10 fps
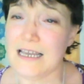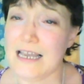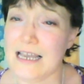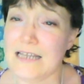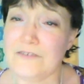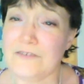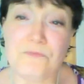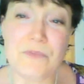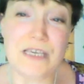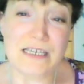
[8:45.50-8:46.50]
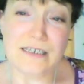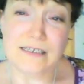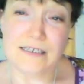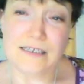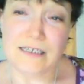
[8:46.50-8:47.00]
And for me,
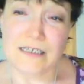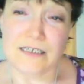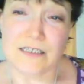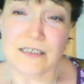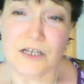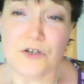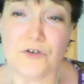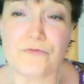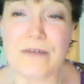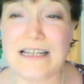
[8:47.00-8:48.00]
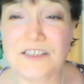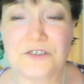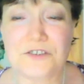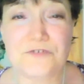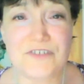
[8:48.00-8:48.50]

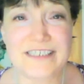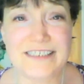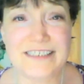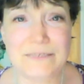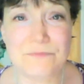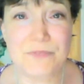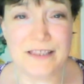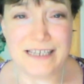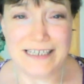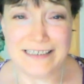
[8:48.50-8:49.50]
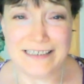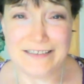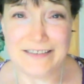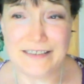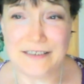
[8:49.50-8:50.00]
gratitude for the simple
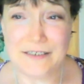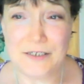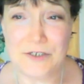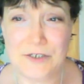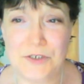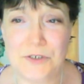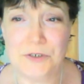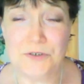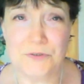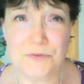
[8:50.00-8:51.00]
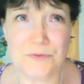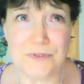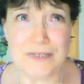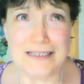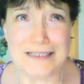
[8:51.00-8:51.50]
things.
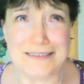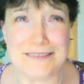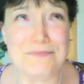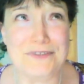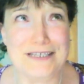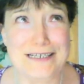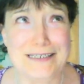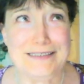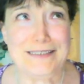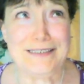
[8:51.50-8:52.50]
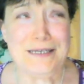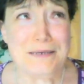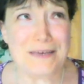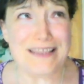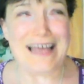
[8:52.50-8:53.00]
And the simple things,
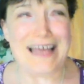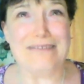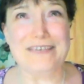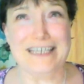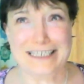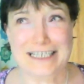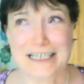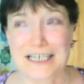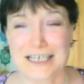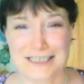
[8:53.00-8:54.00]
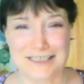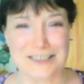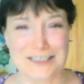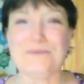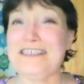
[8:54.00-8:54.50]
by that I mean
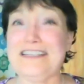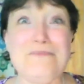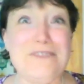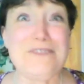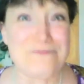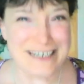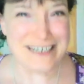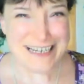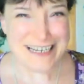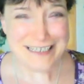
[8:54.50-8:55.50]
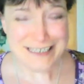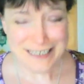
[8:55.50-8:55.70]
just waking up in the morning,